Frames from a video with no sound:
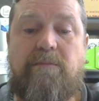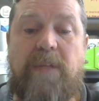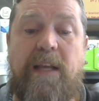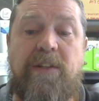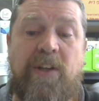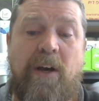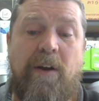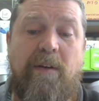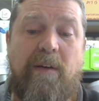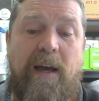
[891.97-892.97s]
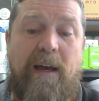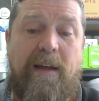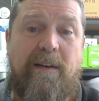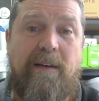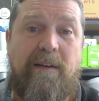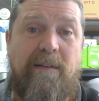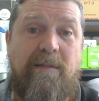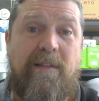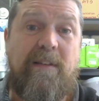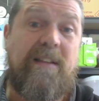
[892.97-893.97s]
And so
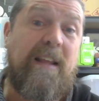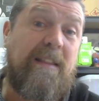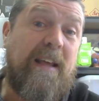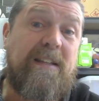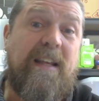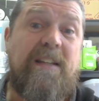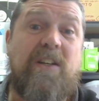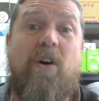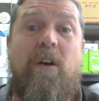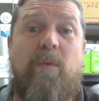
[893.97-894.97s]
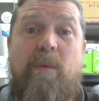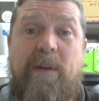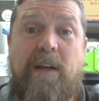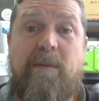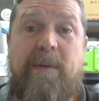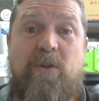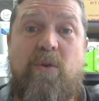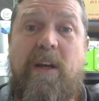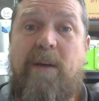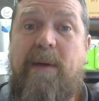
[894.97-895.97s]
that's kind of what we're going to be
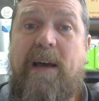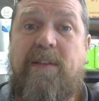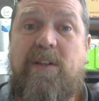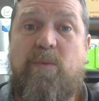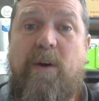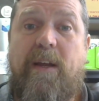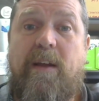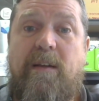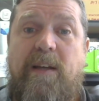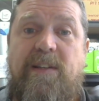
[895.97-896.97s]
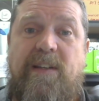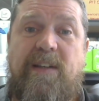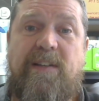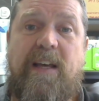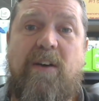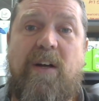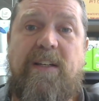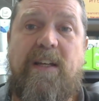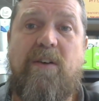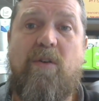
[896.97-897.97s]
talking about this week. Is that
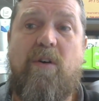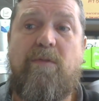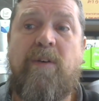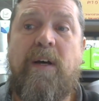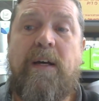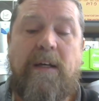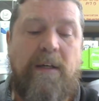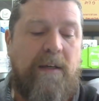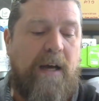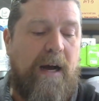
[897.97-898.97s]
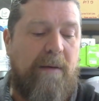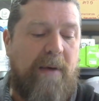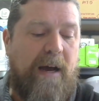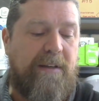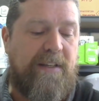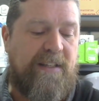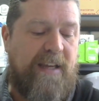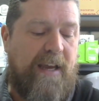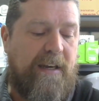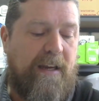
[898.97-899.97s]
idea of
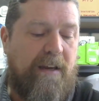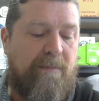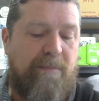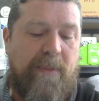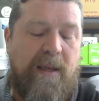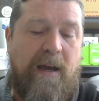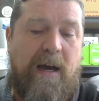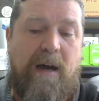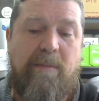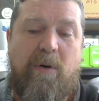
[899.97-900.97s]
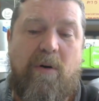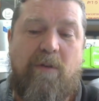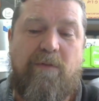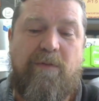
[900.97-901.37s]
understanding of